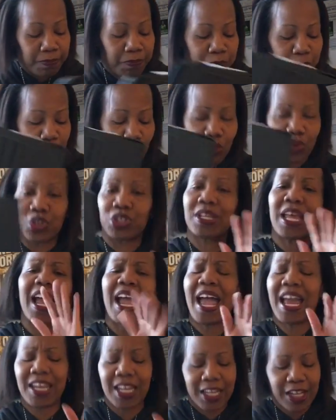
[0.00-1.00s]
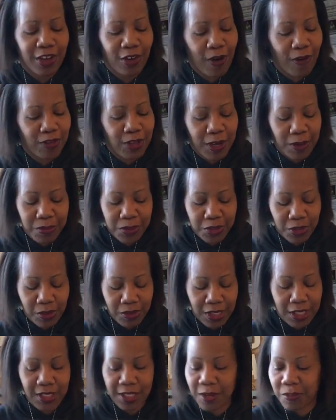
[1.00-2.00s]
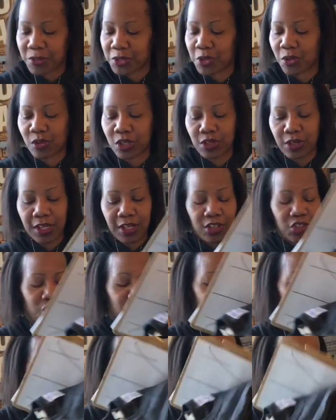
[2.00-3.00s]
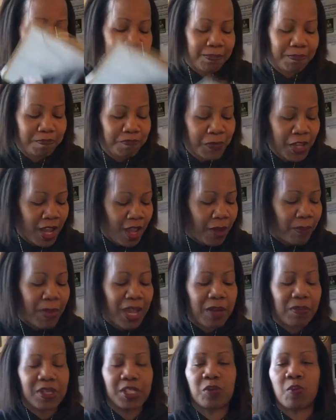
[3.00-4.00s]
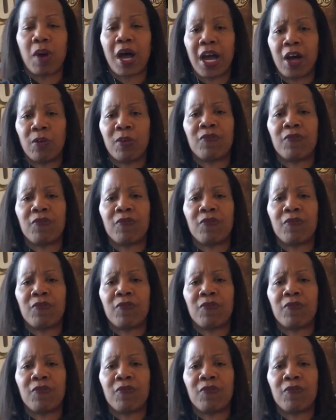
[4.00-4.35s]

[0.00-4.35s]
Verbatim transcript: So just had to kick off the episode, this episode, and, and share that. Maybe smile.